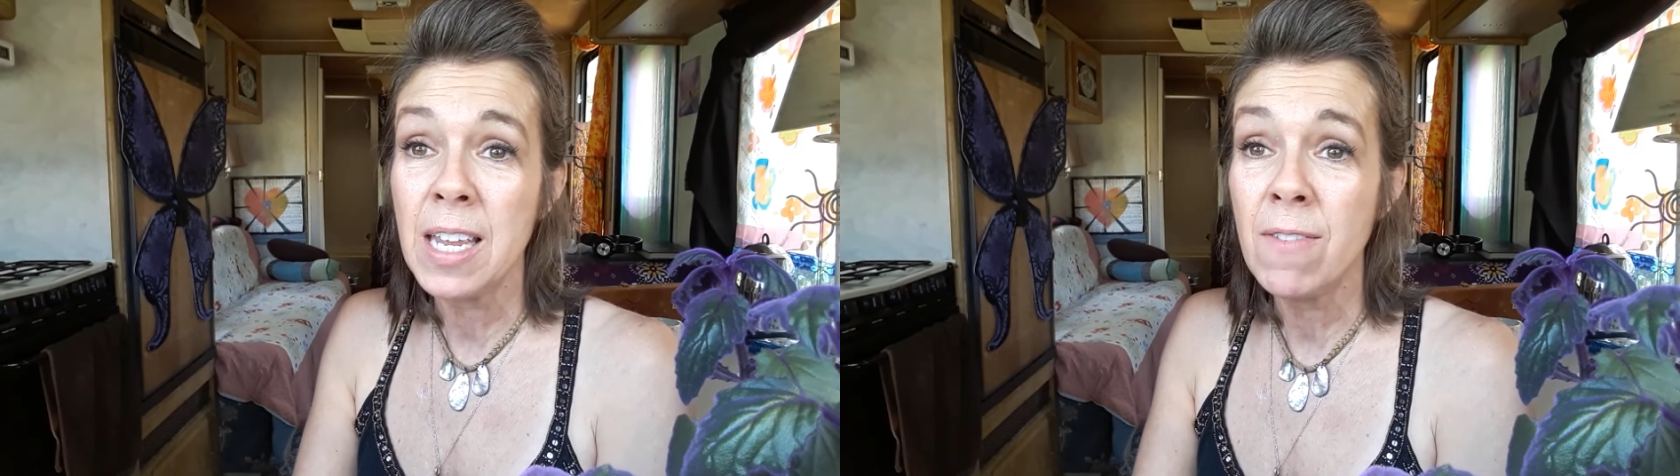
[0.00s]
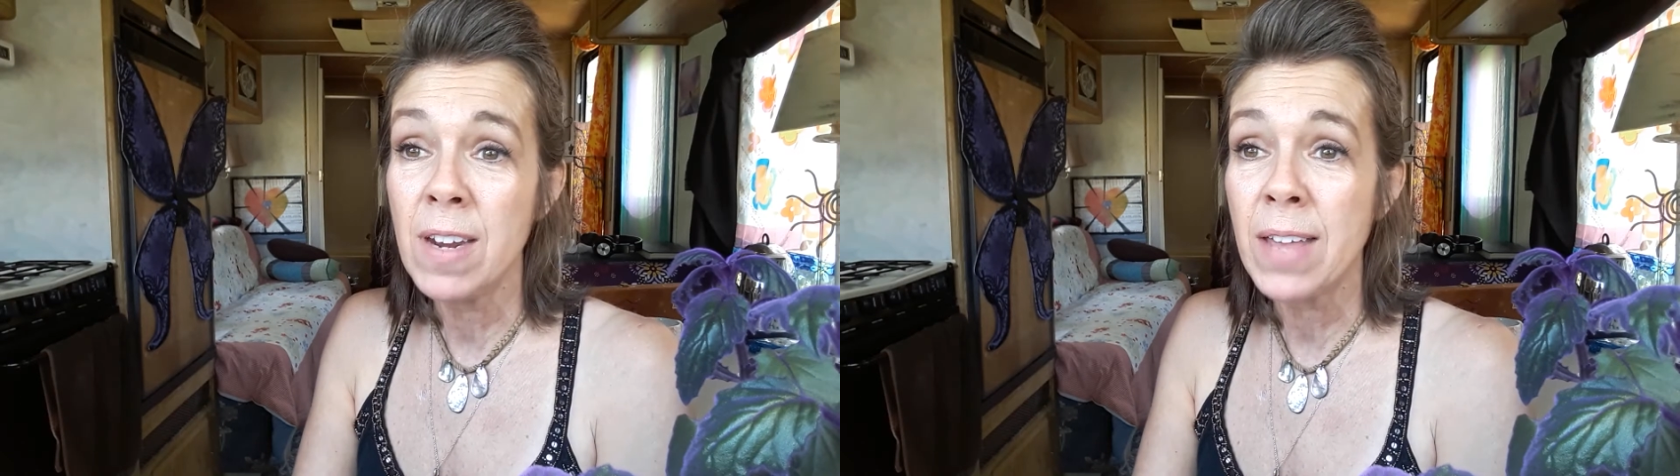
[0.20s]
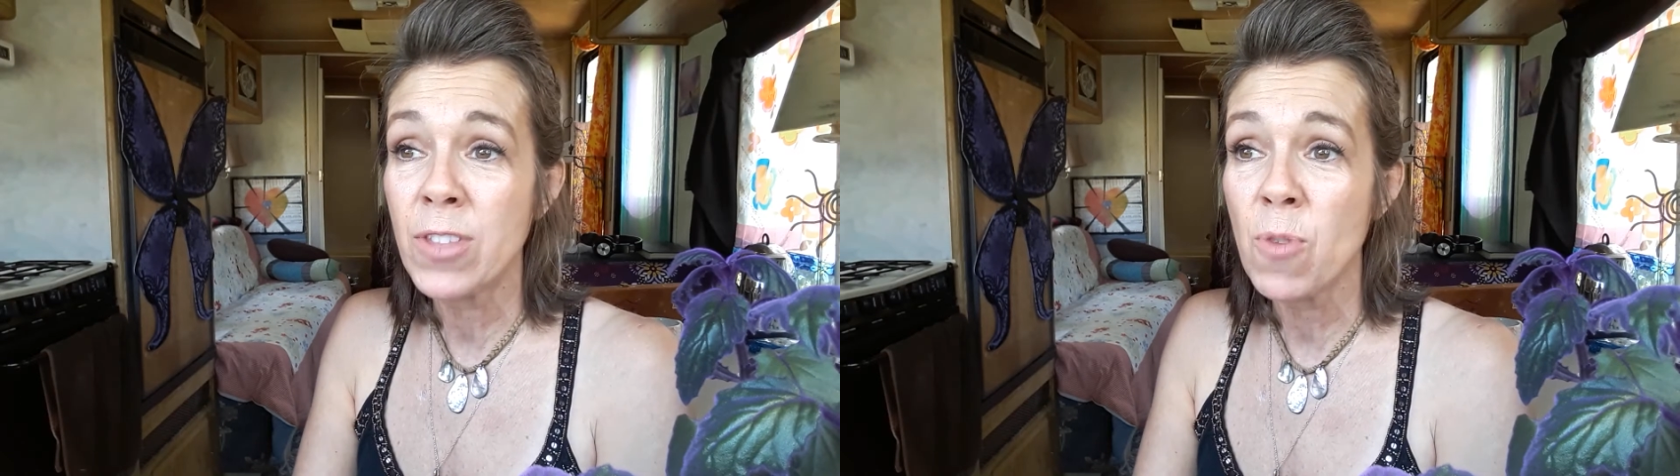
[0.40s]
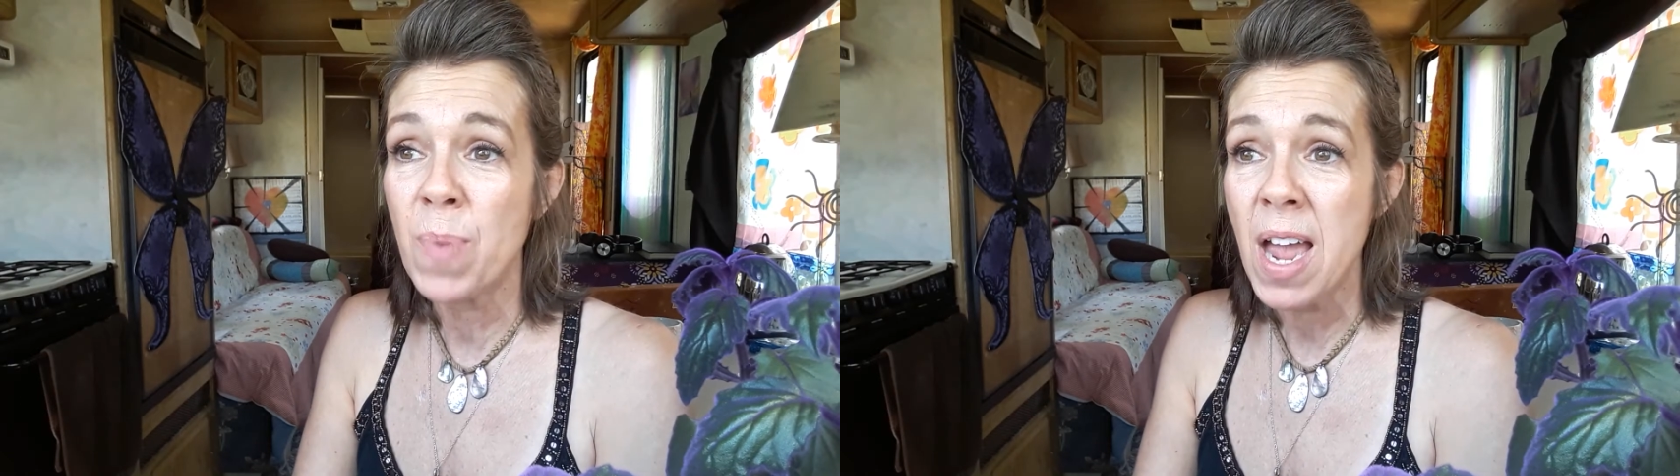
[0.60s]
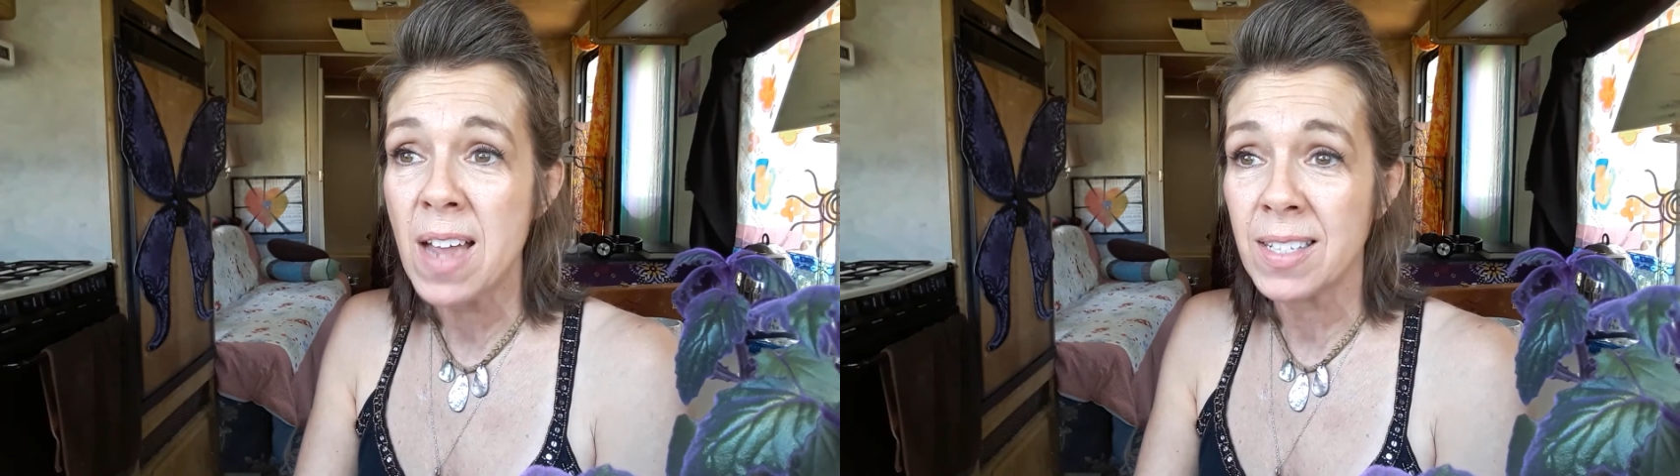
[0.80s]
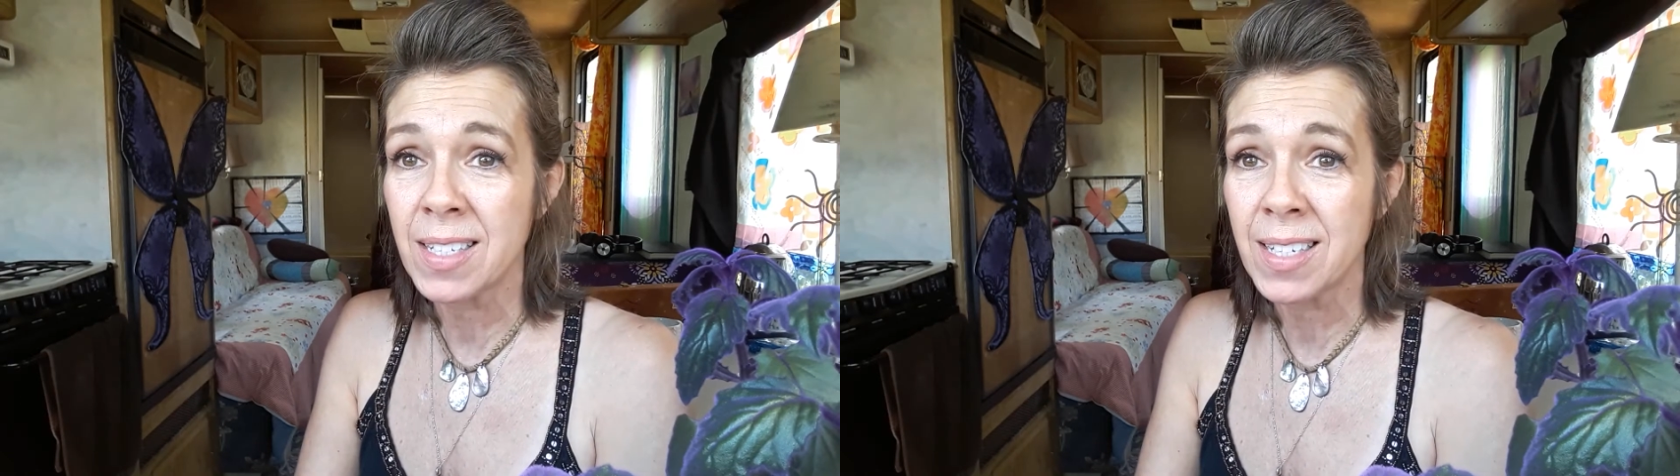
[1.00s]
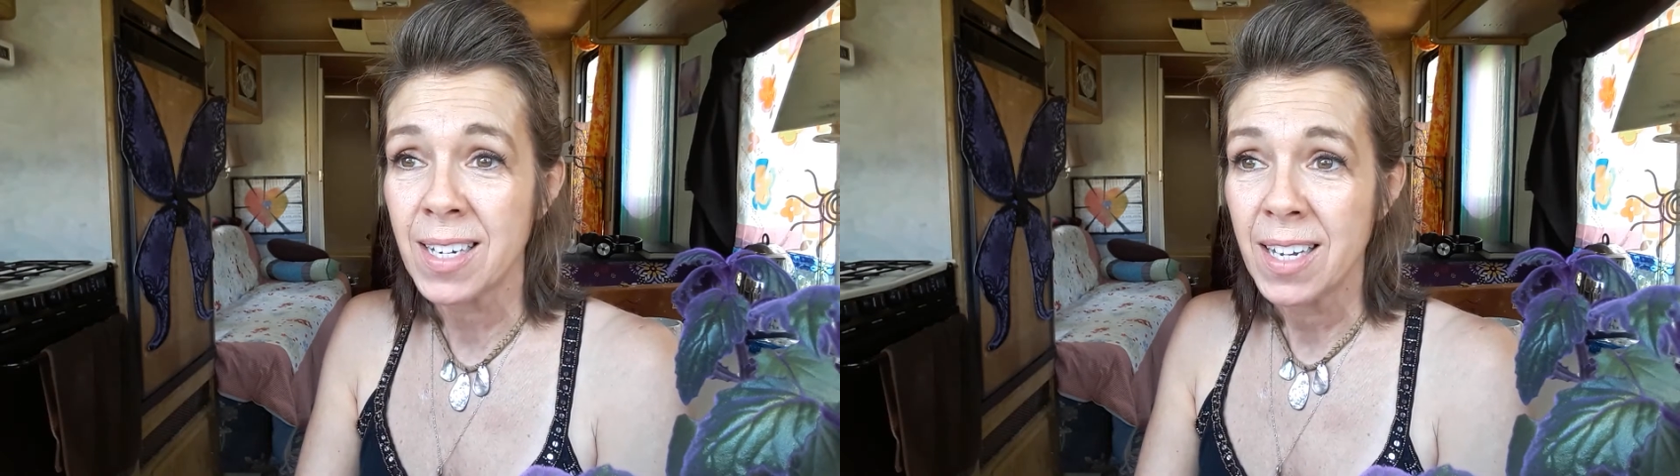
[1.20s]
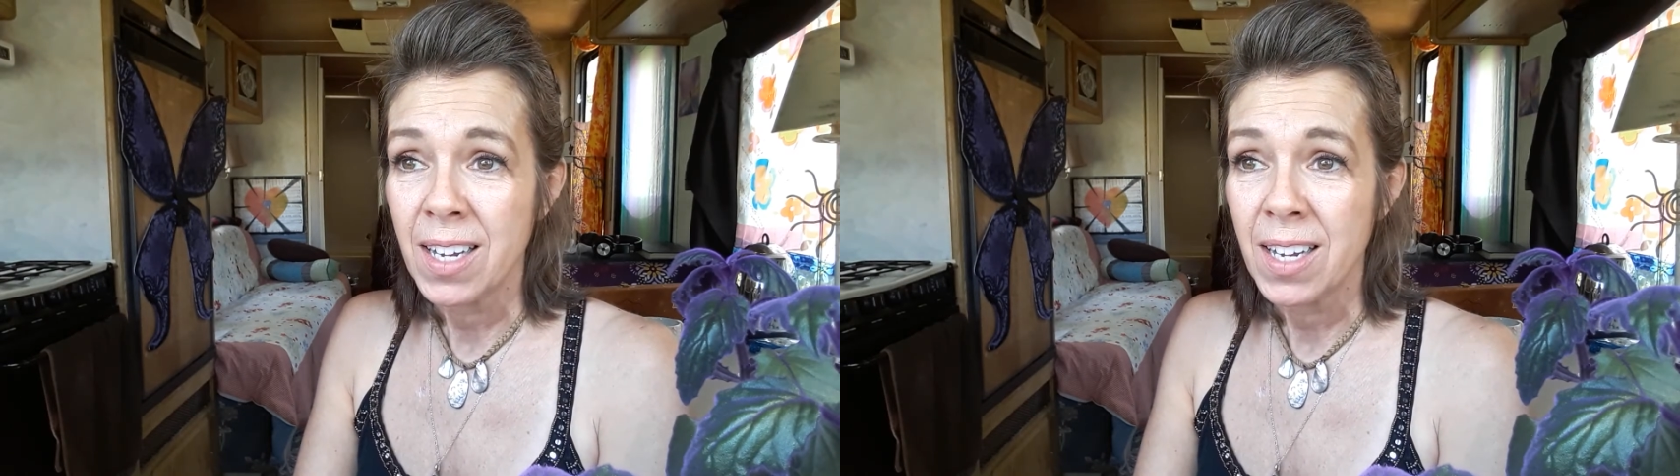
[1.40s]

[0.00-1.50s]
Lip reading: even at their best,